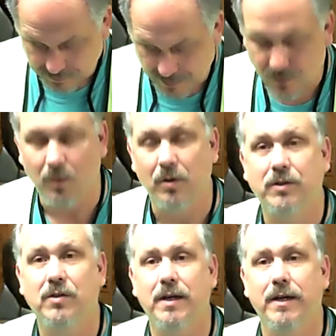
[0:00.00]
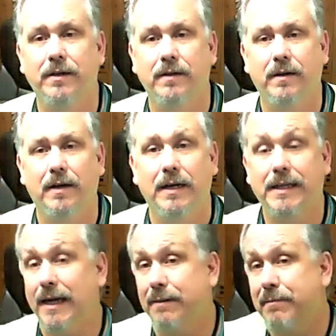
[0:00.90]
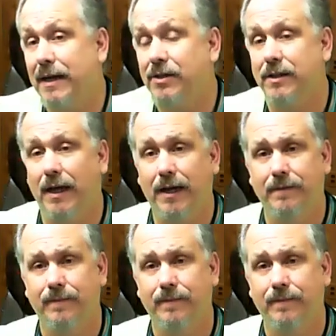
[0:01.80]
by the world's sin. I can't imagine that.